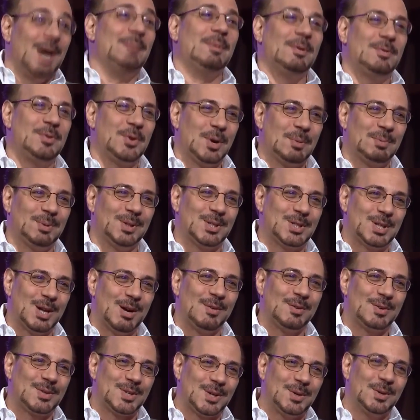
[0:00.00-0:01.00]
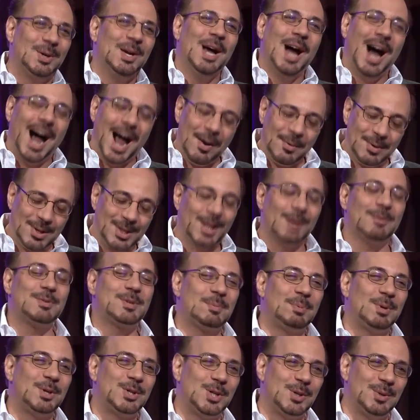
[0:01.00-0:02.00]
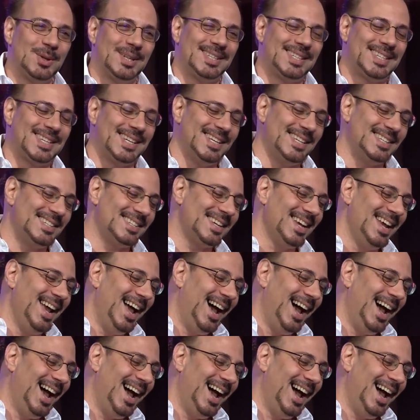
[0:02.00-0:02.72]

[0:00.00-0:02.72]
come if you're a police officer. I would love to put you in scenes.